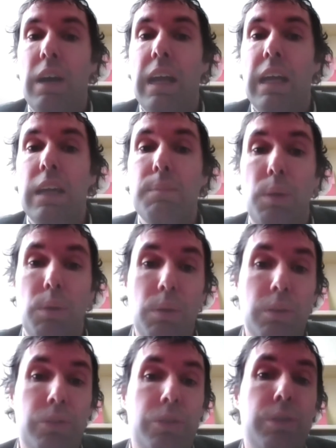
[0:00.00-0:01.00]
are
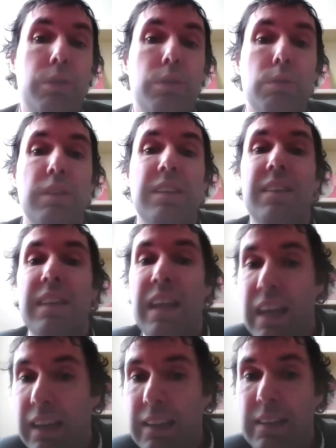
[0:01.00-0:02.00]
able to
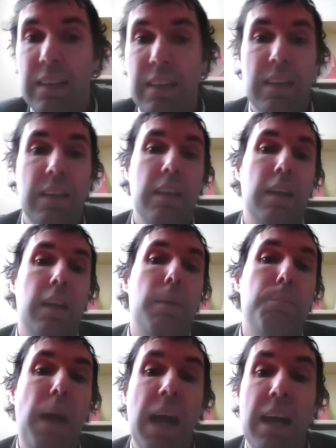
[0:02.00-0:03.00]
detect
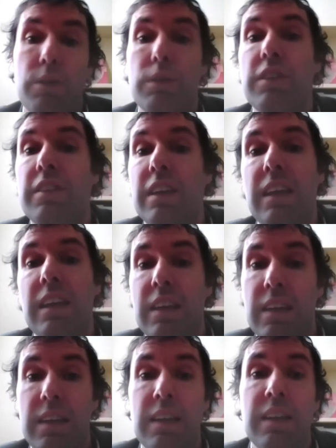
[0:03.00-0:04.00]
patterns
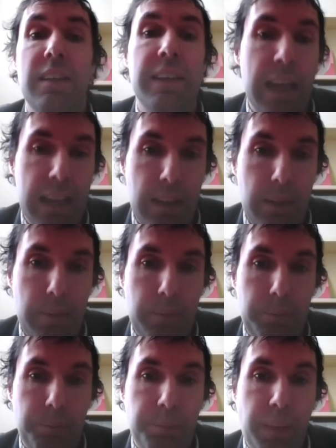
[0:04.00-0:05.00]
in data.
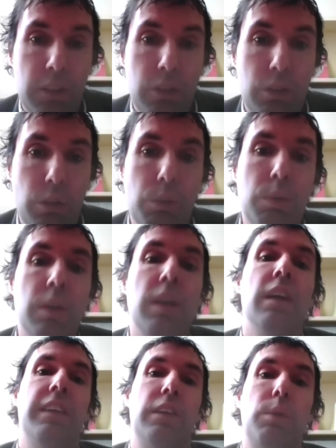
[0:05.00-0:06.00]
So
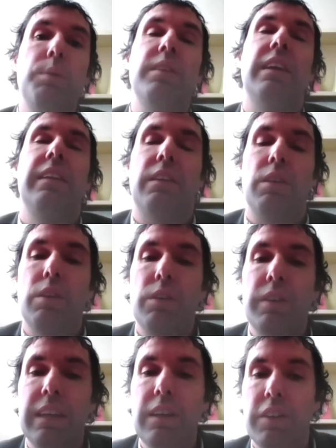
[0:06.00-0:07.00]
that's why we say they're
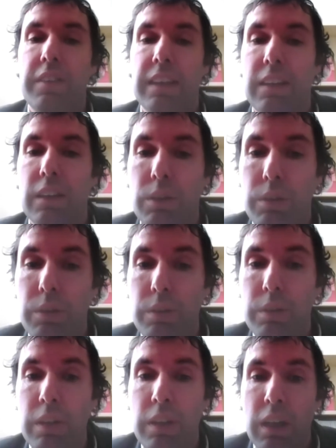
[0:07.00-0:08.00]
learning, because they
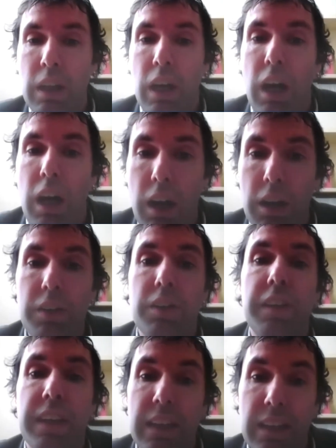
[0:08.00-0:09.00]
learn
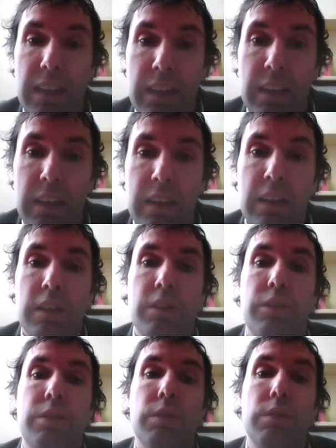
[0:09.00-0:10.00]
on the data
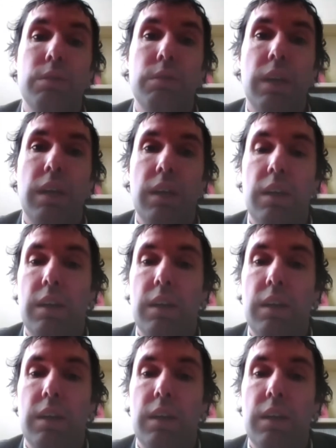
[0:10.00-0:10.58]
to